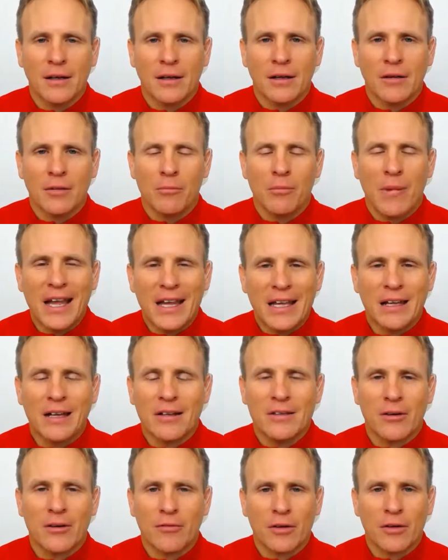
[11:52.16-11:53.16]
making a
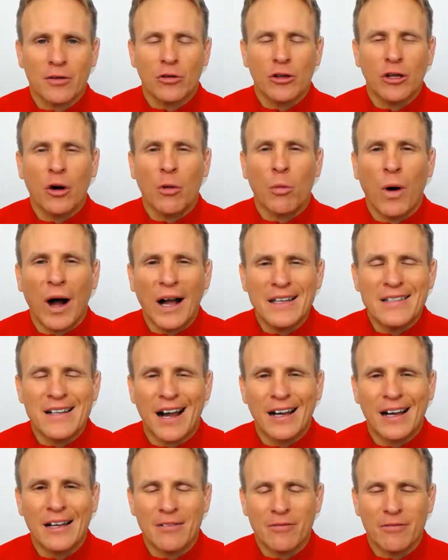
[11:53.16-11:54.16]
difference. You know, why
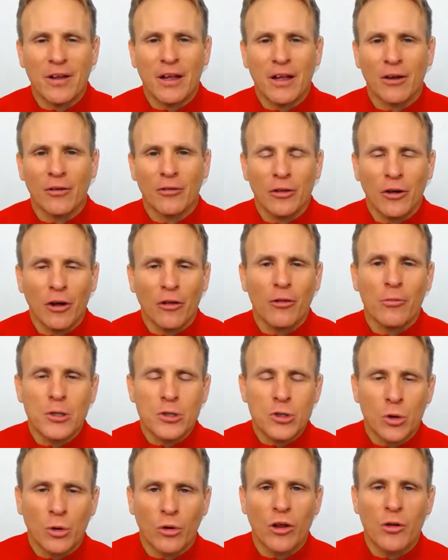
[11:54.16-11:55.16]
dieting fails? You know, the
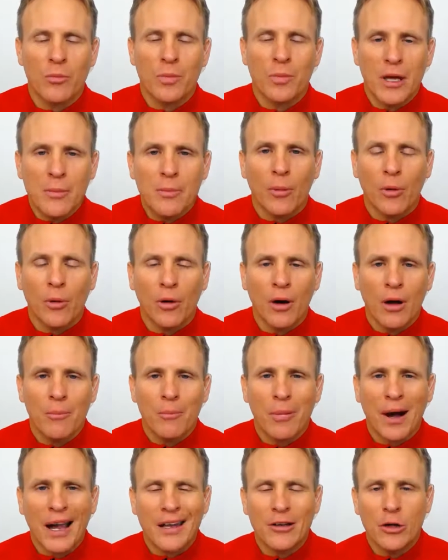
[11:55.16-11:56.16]
majority of people
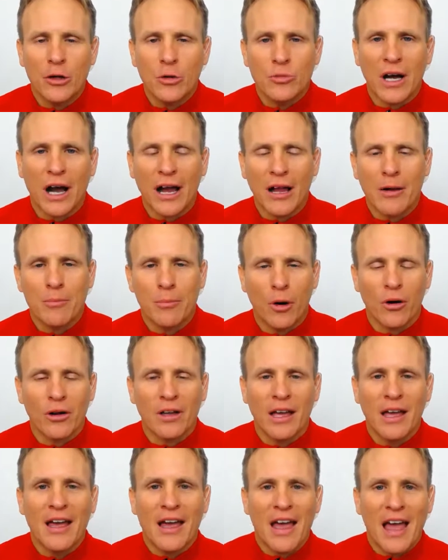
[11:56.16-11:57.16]
buy a new diet book
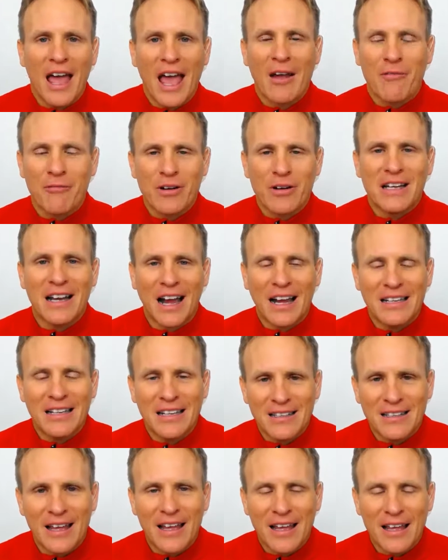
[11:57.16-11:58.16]
every 90
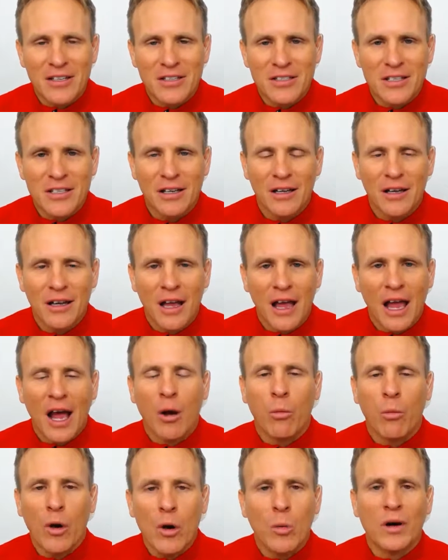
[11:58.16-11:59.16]
days, and
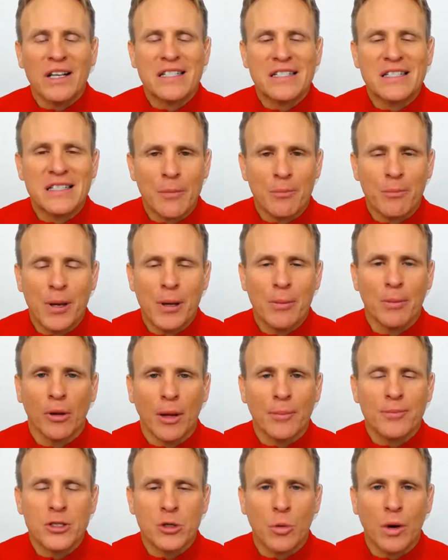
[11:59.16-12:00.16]
we want to set people
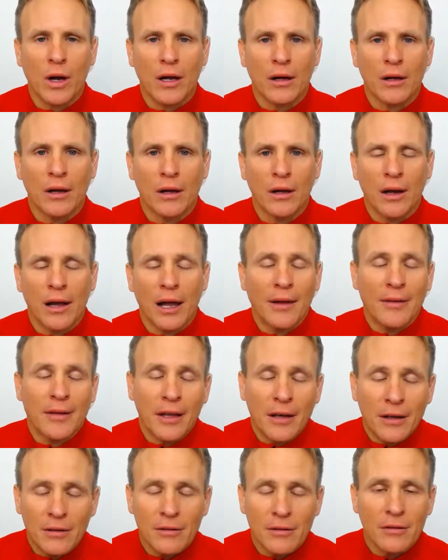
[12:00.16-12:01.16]
up to win. And
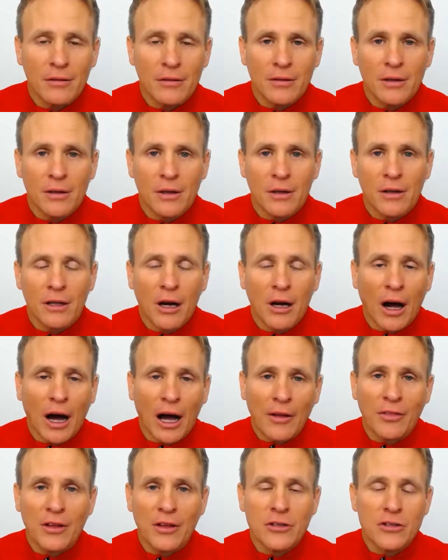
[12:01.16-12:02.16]
then, you know, I
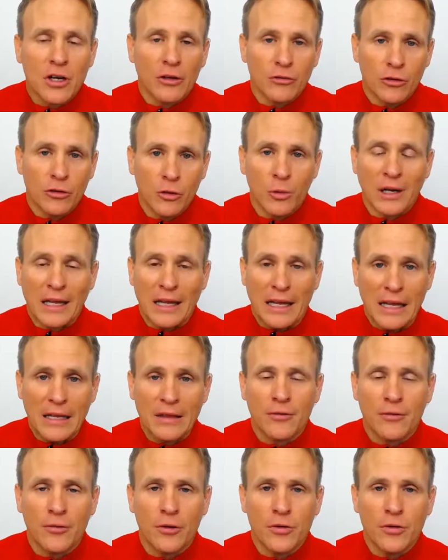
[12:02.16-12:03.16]
think, John, do you want to eat
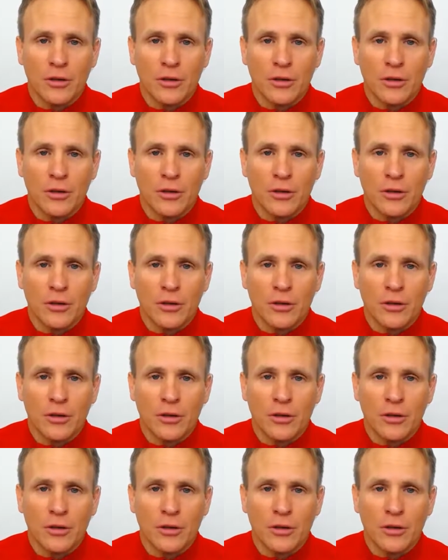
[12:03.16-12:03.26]
the food you